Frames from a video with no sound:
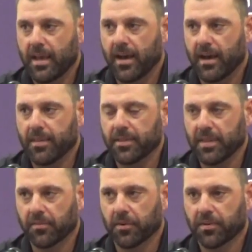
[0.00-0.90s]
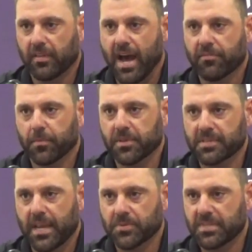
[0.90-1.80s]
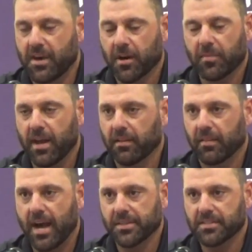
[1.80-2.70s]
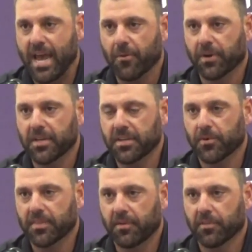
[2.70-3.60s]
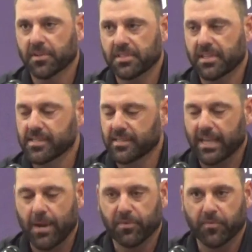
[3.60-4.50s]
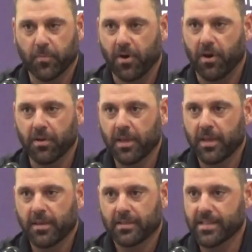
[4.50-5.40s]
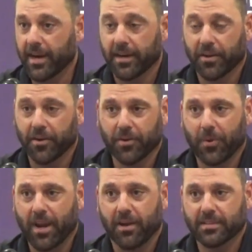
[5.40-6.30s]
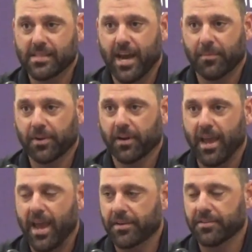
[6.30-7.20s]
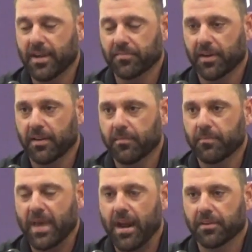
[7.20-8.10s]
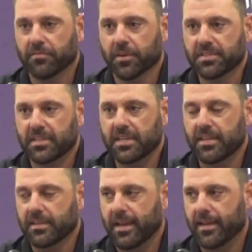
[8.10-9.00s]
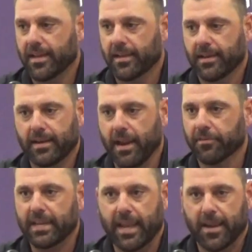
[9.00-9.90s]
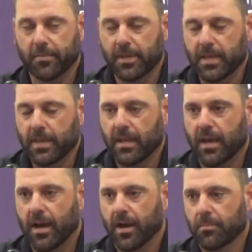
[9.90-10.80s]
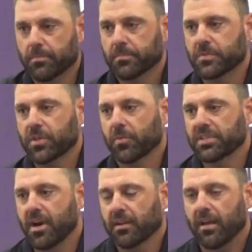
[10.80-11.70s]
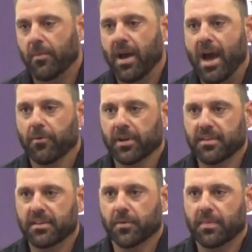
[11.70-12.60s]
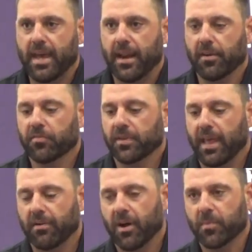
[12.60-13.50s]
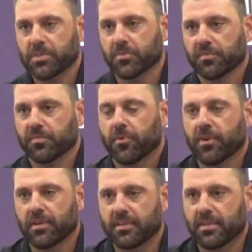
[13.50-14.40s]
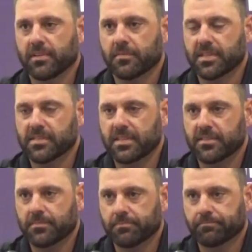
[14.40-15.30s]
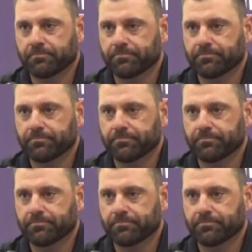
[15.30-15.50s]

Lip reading: I think they learned a lot from those games. We talked about it a lot, just how we're going to deal with adversity. Because in the game of football, it's not going to go your way all the time. You're definitely going to battle adversity in every game. So we talk a lot about how we're going to deal with that. And hopefully that'll help us move forward into this season.